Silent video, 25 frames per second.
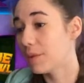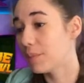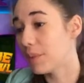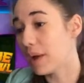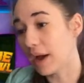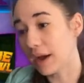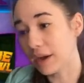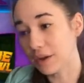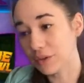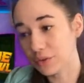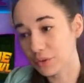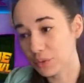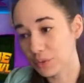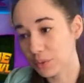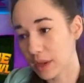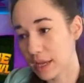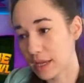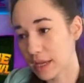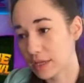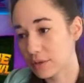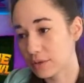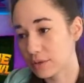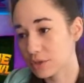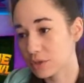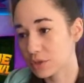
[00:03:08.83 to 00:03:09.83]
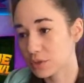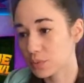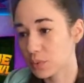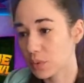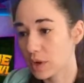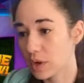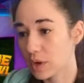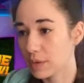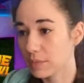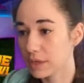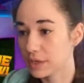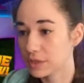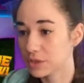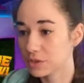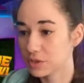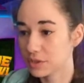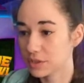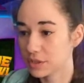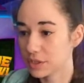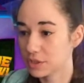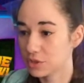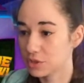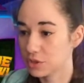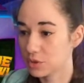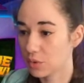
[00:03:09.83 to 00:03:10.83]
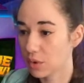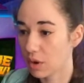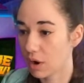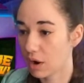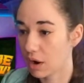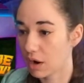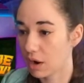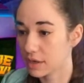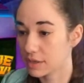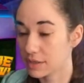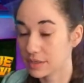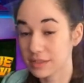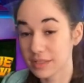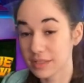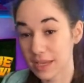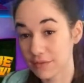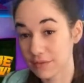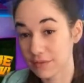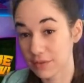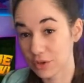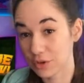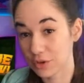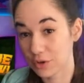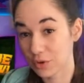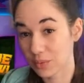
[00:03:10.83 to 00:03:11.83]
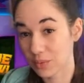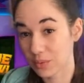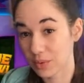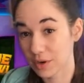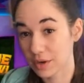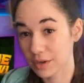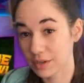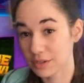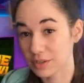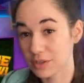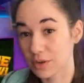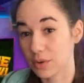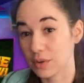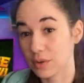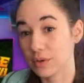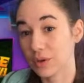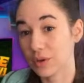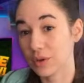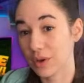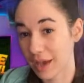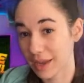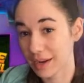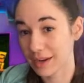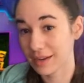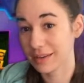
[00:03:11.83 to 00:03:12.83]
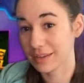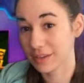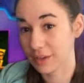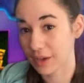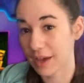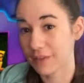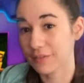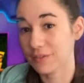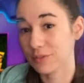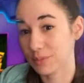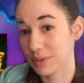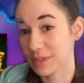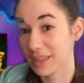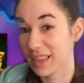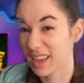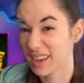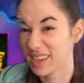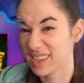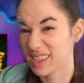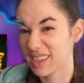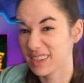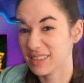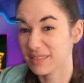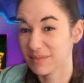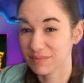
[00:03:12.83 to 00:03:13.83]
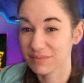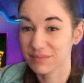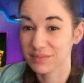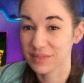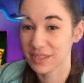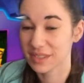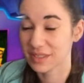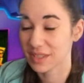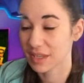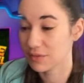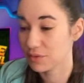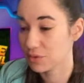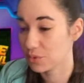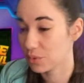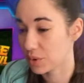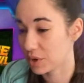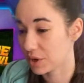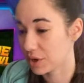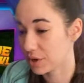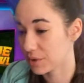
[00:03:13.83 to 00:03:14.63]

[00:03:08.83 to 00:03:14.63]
Either way, you just want to make sure that you are saving your work. So you have to be logged in to save your work.